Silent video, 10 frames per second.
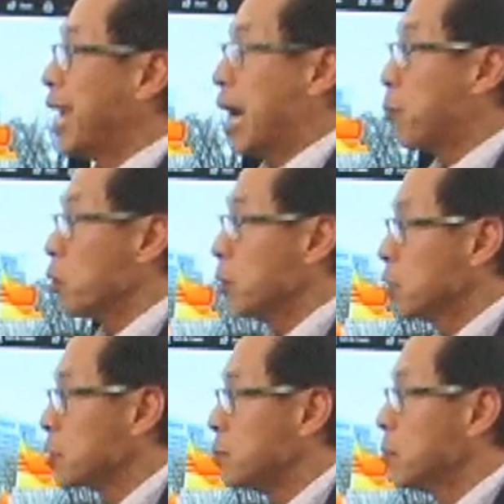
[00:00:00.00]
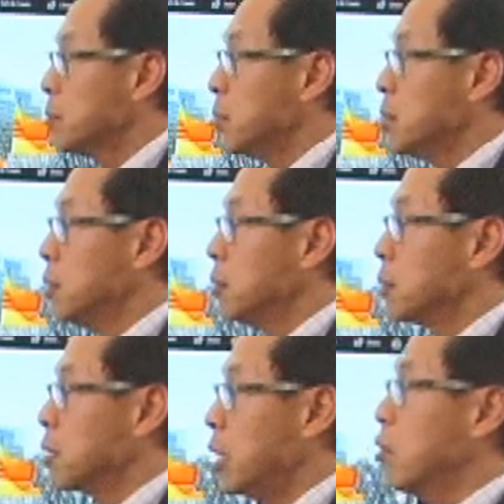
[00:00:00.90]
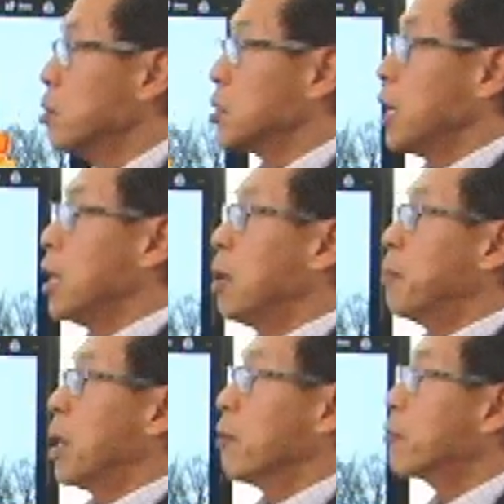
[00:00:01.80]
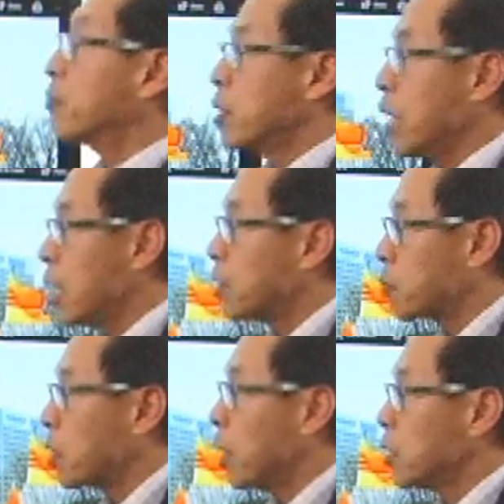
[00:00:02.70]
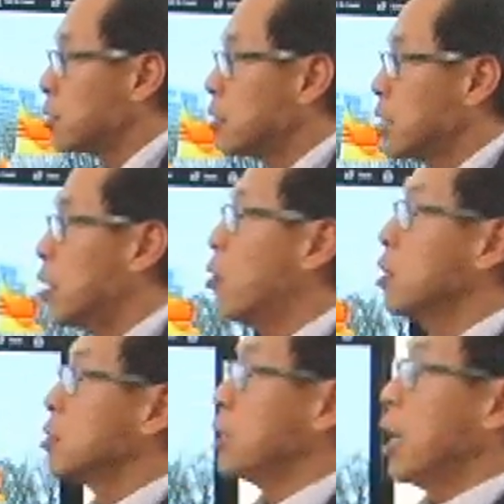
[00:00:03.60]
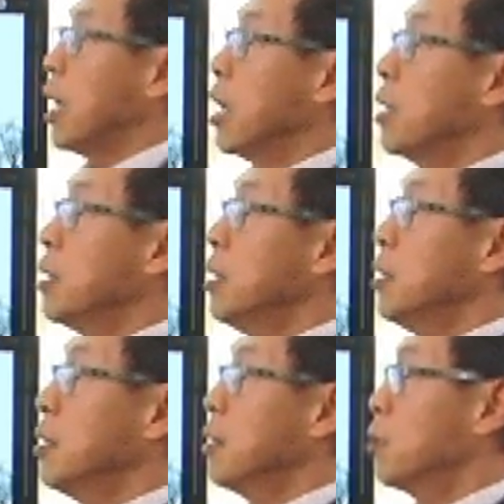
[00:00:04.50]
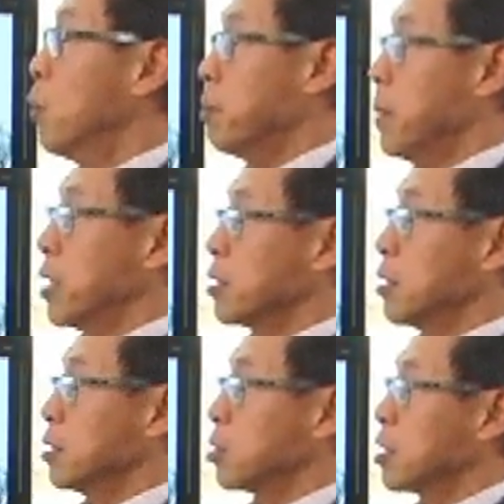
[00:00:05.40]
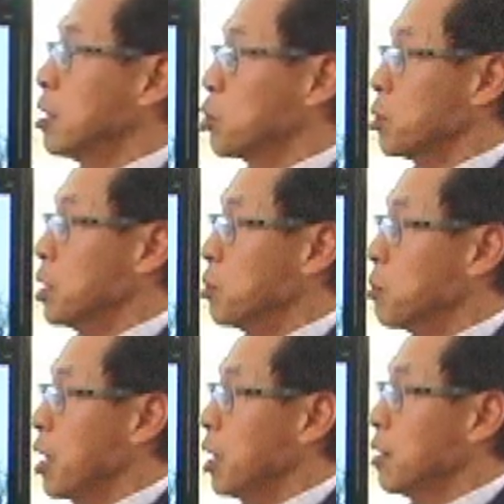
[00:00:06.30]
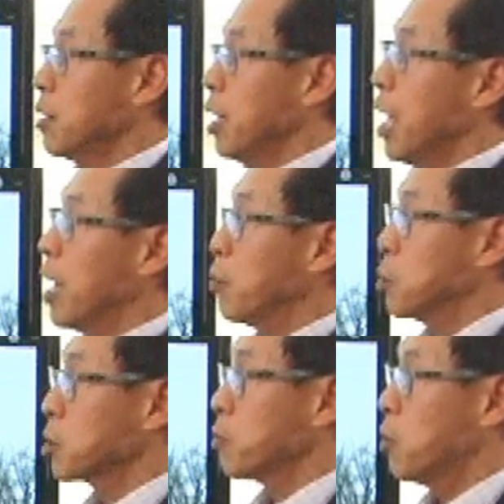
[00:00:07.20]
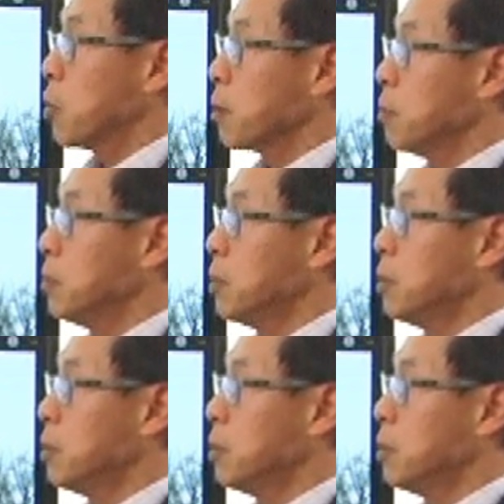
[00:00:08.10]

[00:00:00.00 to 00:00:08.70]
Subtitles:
capitalism. They don't understand about free enterprise. They don't understand what makes this country great and how it was formed.